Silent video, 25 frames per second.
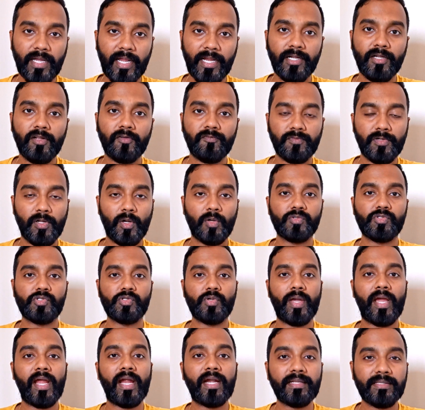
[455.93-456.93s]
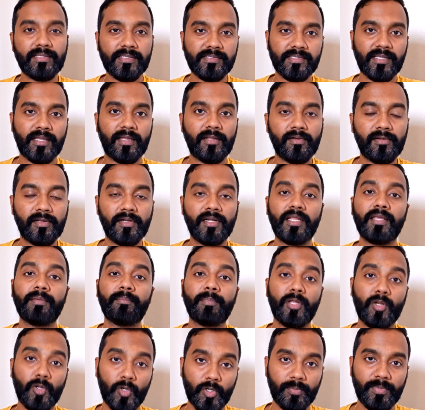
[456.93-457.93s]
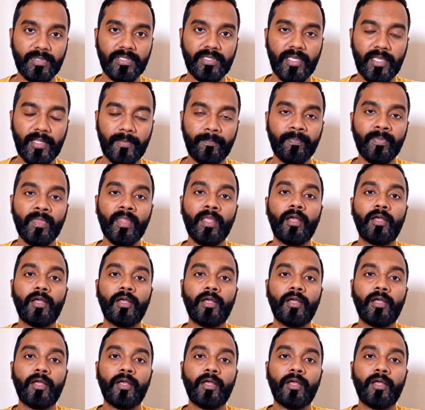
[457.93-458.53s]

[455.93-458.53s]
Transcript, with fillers: kind of doubts you had in the second reading may not be there.